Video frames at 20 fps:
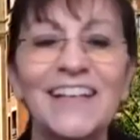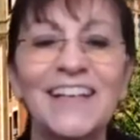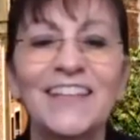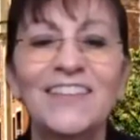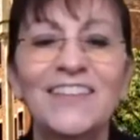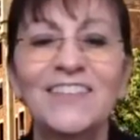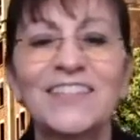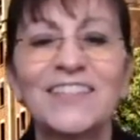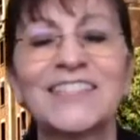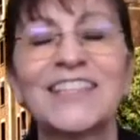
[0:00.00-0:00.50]

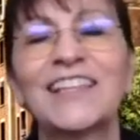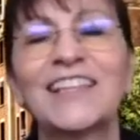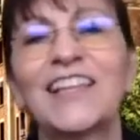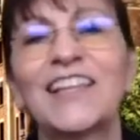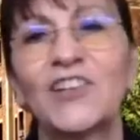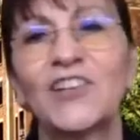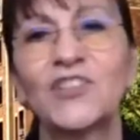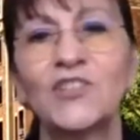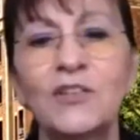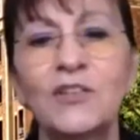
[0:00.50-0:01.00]
in the
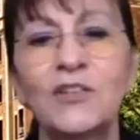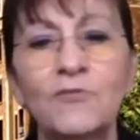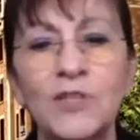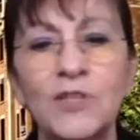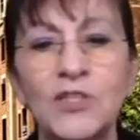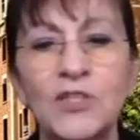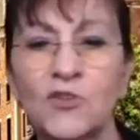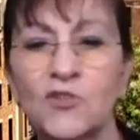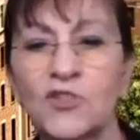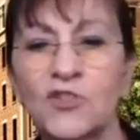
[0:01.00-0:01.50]
selection of
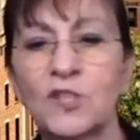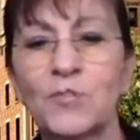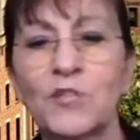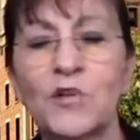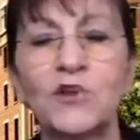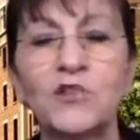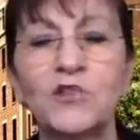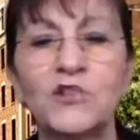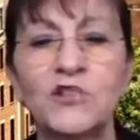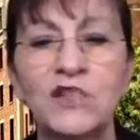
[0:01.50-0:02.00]
research
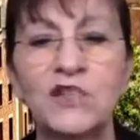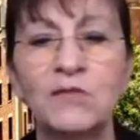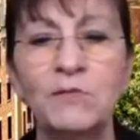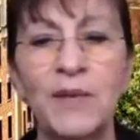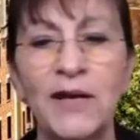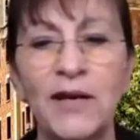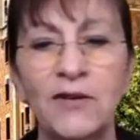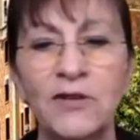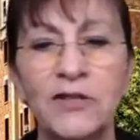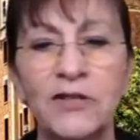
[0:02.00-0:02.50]
approaches and
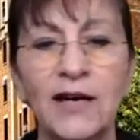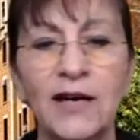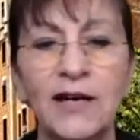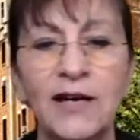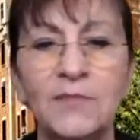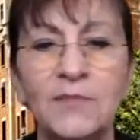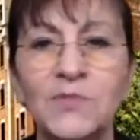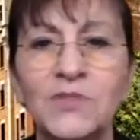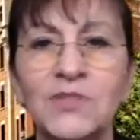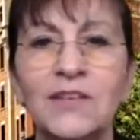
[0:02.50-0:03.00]

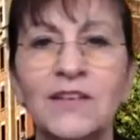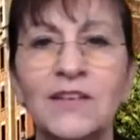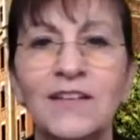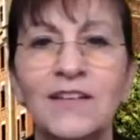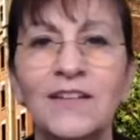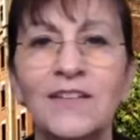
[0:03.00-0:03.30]
paradigms,